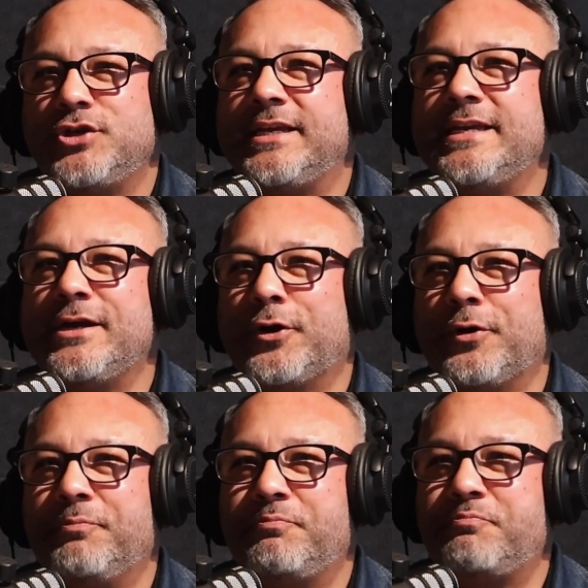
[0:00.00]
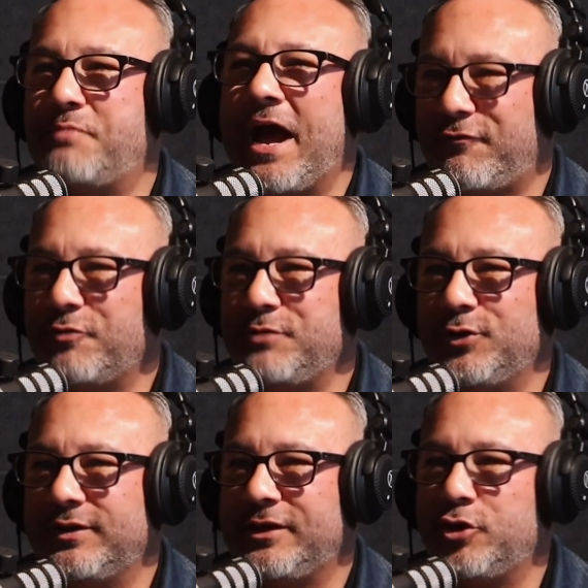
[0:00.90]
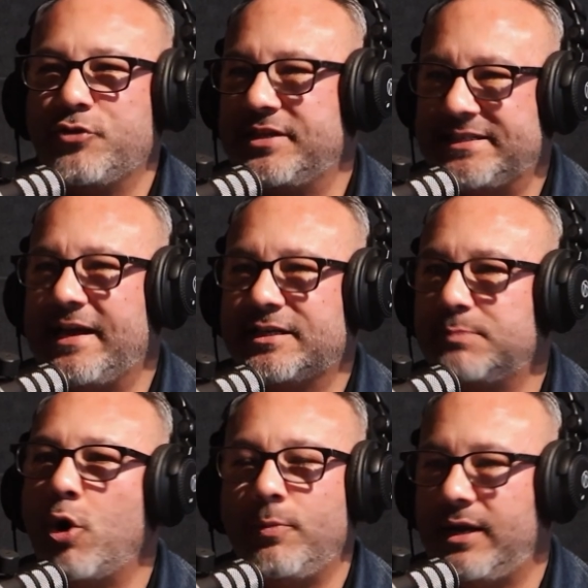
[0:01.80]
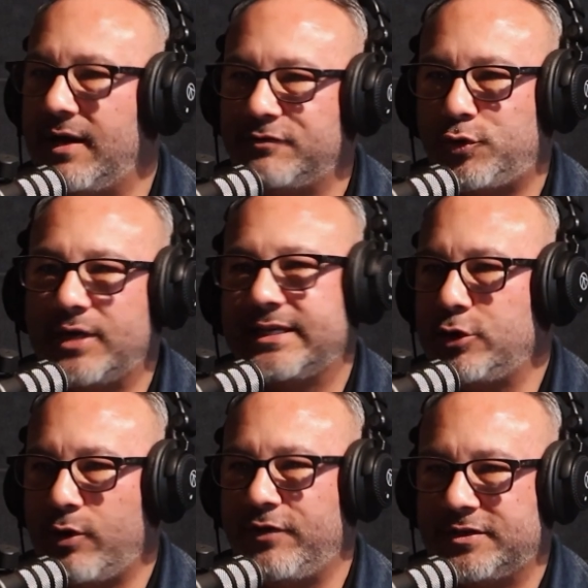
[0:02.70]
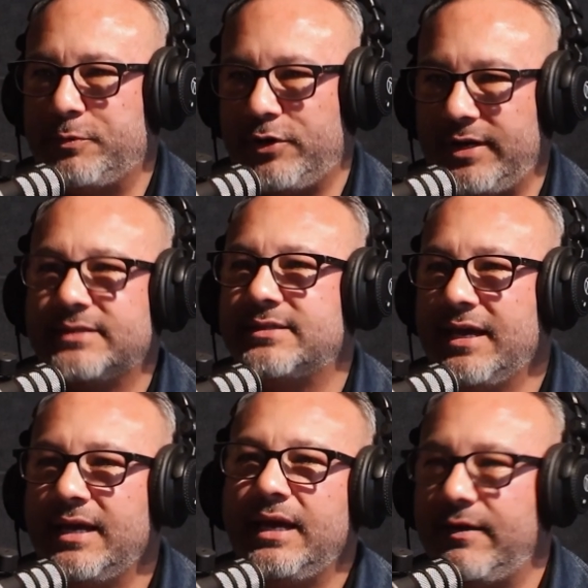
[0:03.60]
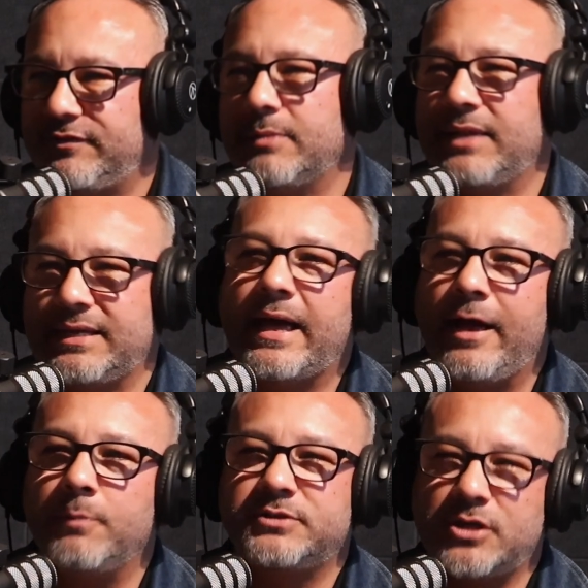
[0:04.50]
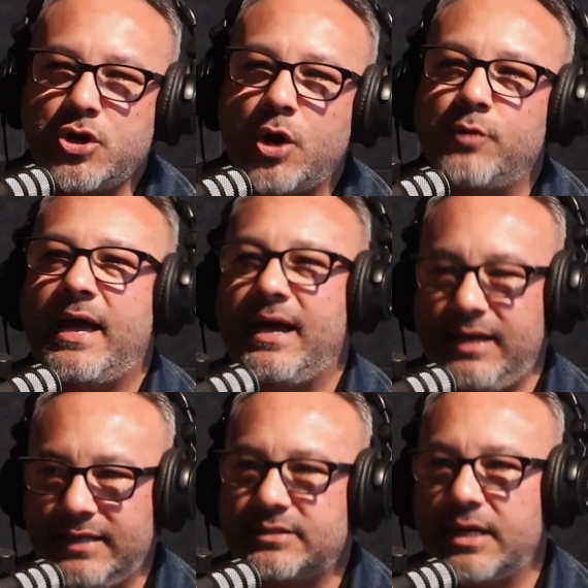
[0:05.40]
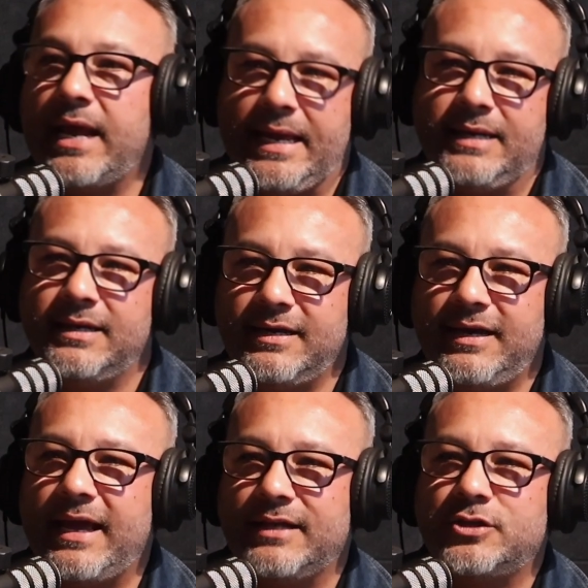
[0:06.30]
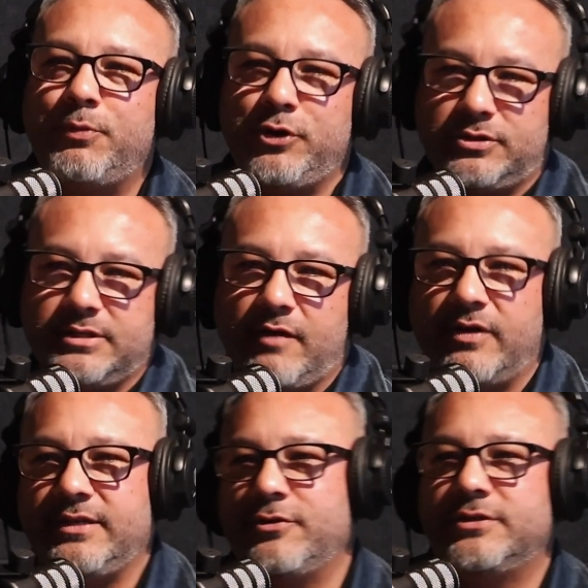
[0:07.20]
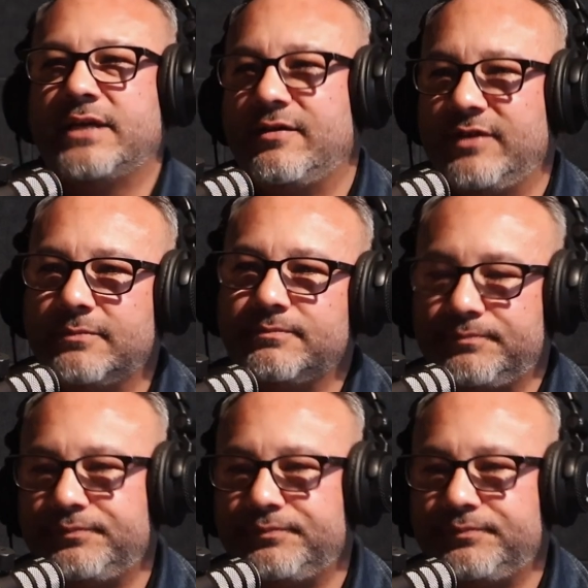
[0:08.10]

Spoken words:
hear back from you that, this next moment of stress that you ever experience, if something like that helps to know that it's going to end and to put yourself on the other side of it.